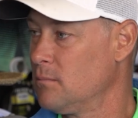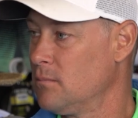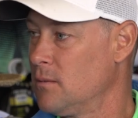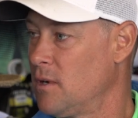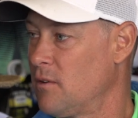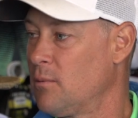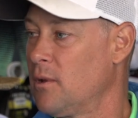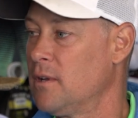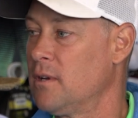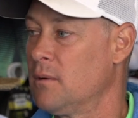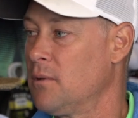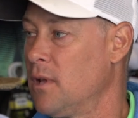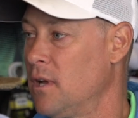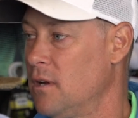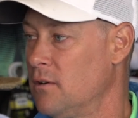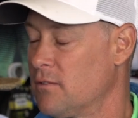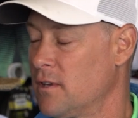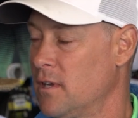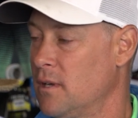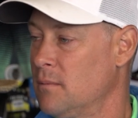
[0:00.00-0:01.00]
never played in a
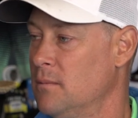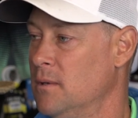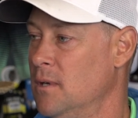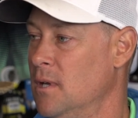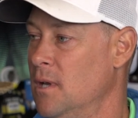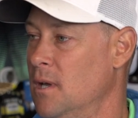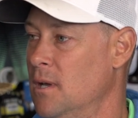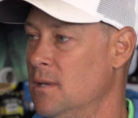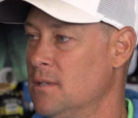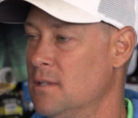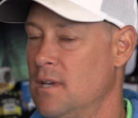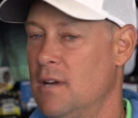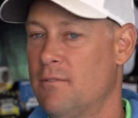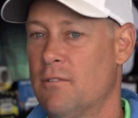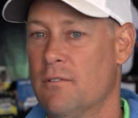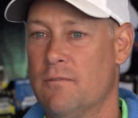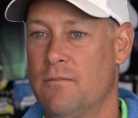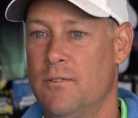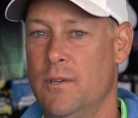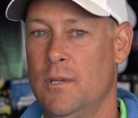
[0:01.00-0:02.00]
playoff game. To
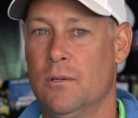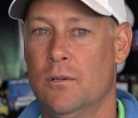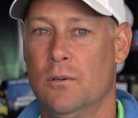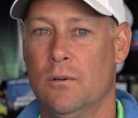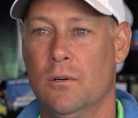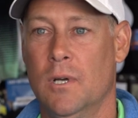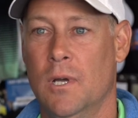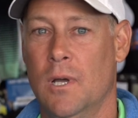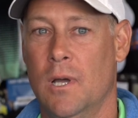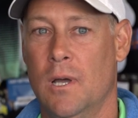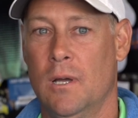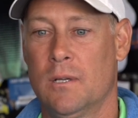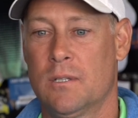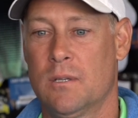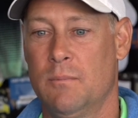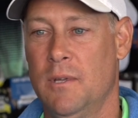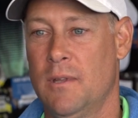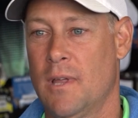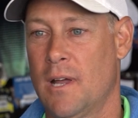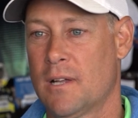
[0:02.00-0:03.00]
never feel,
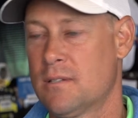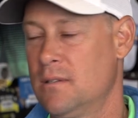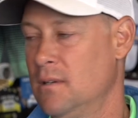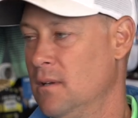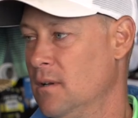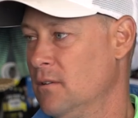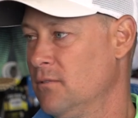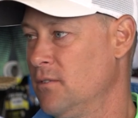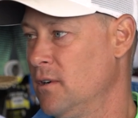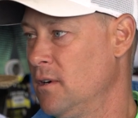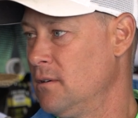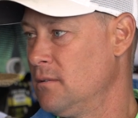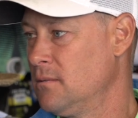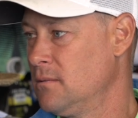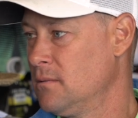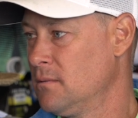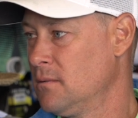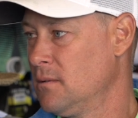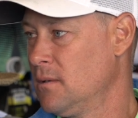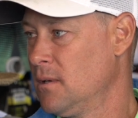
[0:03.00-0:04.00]
to me, that's the NFL,
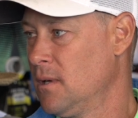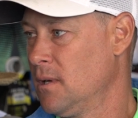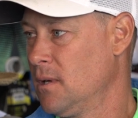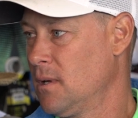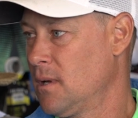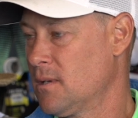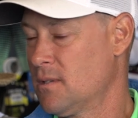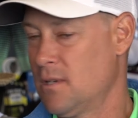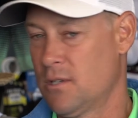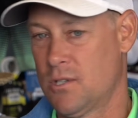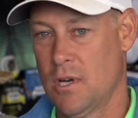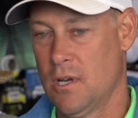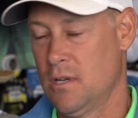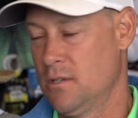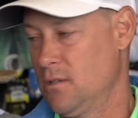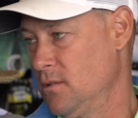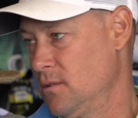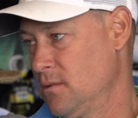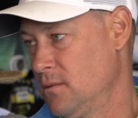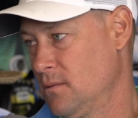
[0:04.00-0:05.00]
because it
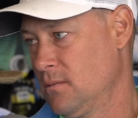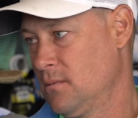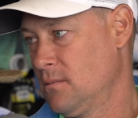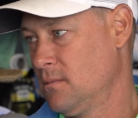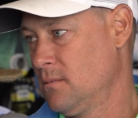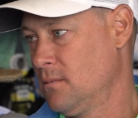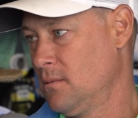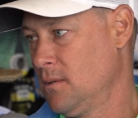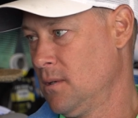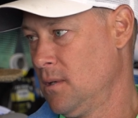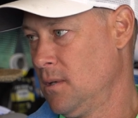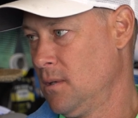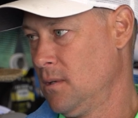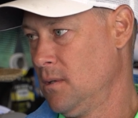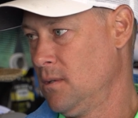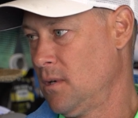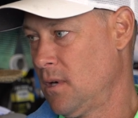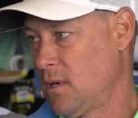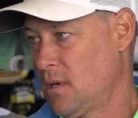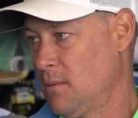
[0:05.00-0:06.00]
changes.
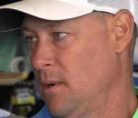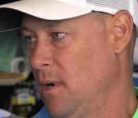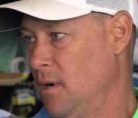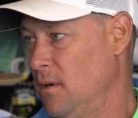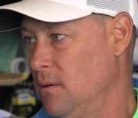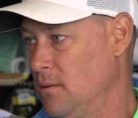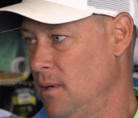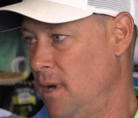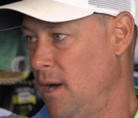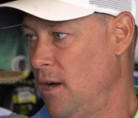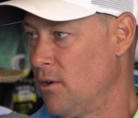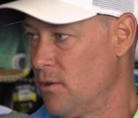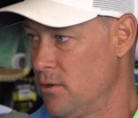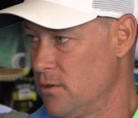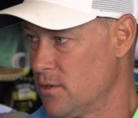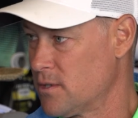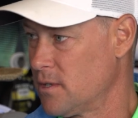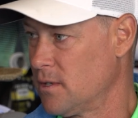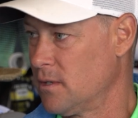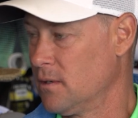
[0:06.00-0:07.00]
You talk about
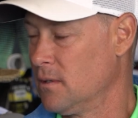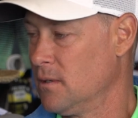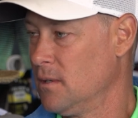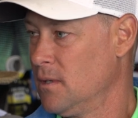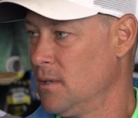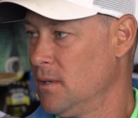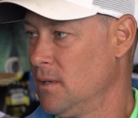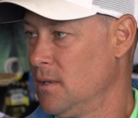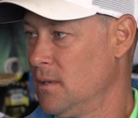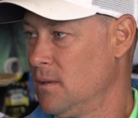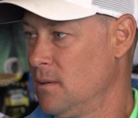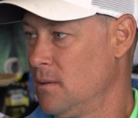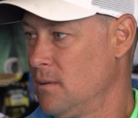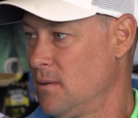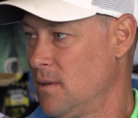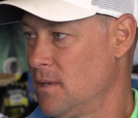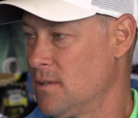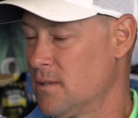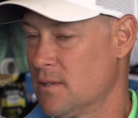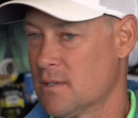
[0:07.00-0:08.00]
errors and
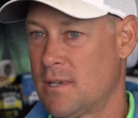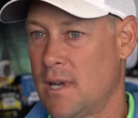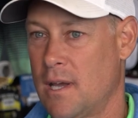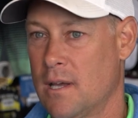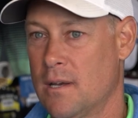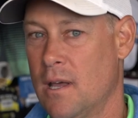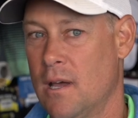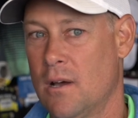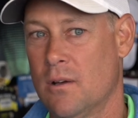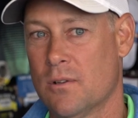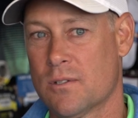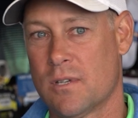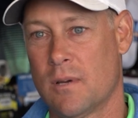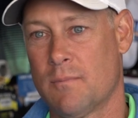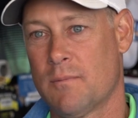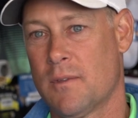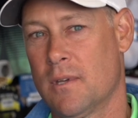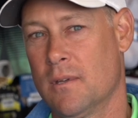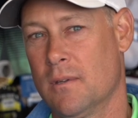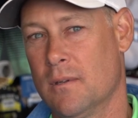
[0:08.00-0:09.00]
things that stand out.
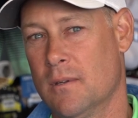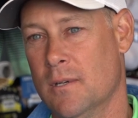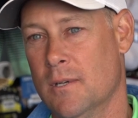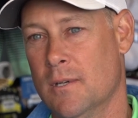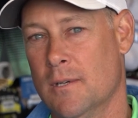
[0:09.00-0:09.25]
Something,